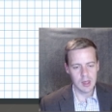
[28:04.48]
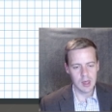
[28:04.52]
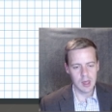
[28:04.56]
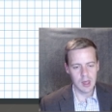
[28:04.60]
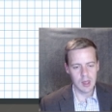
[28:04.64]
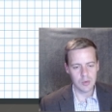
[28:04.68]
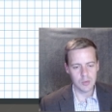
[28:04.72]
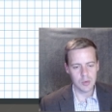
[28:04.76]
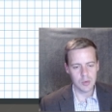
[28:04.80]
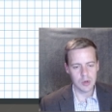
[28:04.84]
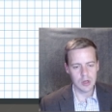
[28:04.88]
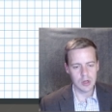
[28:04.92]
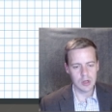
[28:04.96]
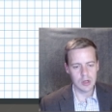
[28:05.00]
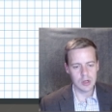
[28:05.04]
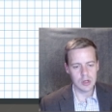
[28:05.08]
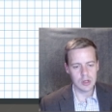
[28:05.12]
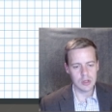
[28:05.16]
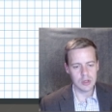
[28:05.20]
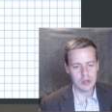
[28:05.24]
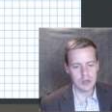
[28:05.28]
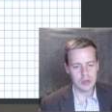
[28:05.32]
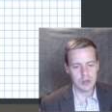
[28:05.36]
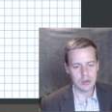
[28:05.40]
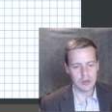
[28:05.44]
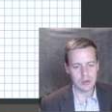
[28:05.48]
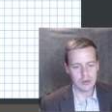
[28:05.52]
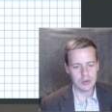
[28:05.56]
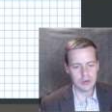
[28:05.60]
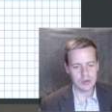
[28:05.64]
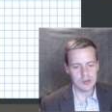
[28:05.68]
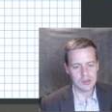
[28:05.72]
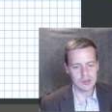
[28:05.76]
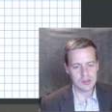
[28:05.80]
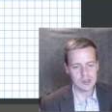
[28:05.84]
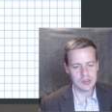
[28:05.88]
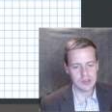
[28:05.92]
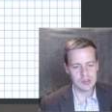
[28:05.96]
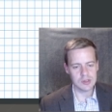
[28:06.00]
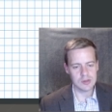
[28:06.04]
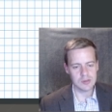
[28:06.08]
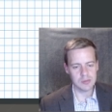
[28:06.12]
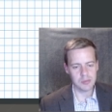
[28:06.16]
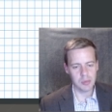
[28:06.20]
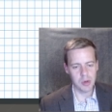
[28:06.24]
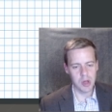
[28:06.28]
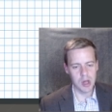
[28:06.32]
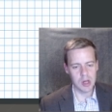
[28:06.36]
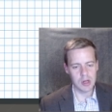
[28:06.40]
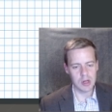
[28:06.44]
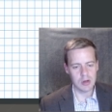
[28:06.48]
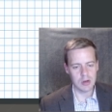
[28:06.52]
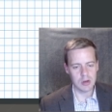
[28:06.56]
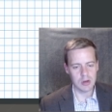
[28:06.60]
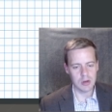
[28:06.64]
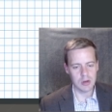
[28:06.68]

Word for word: and we're going to use Spyder.